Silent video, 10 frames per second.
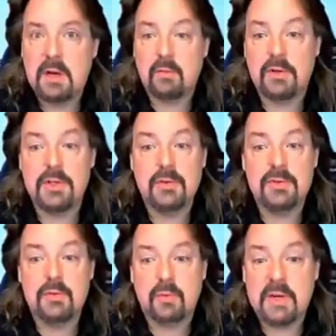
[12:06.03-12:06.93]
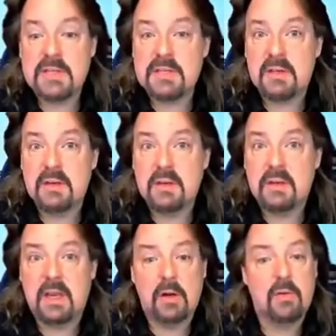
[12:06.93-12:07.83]
reduced risk,
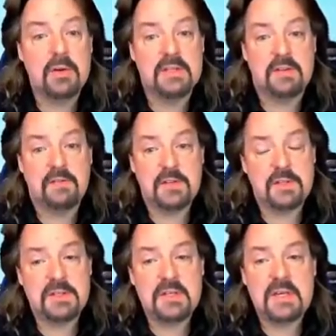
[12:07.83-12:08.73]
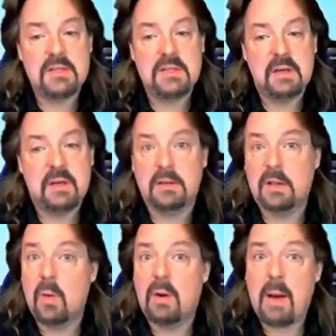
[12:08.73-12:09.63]
increased efficiencies, and
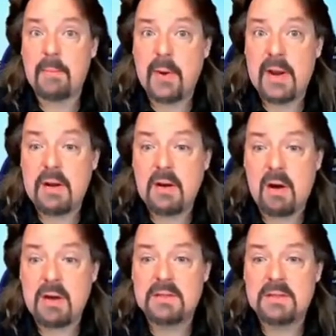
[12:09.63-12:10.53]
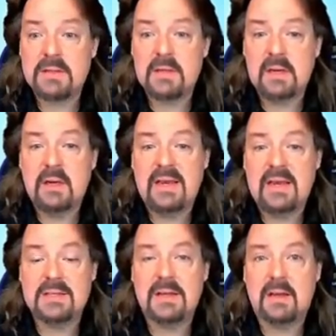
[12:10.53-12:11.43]
lower operating costs
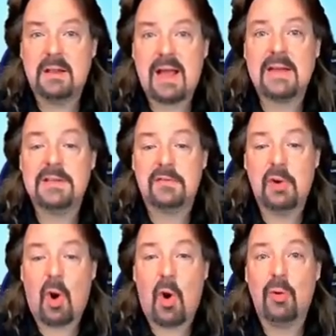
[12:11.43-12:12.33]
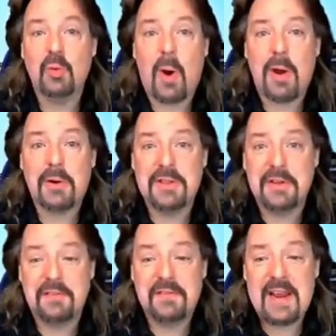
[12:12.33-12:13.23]
is the glass of cold water in the
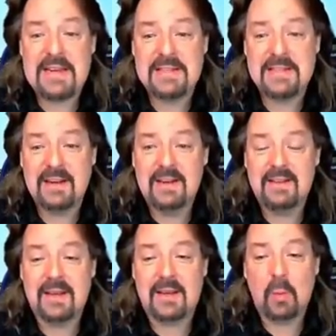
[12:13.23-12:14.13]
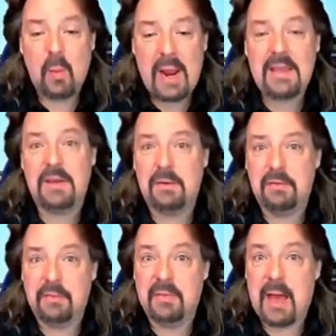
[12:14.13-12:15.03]
face that can wake you
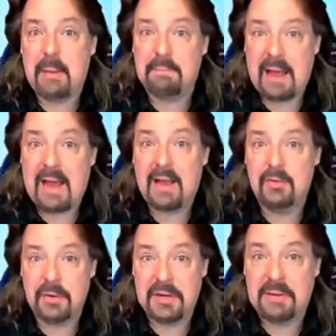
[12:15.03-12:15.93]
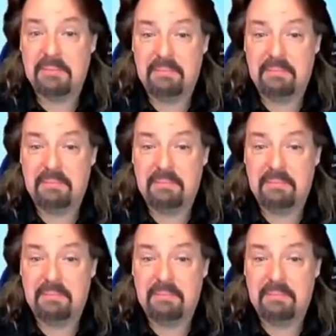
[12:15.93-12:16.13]
from that bad dream.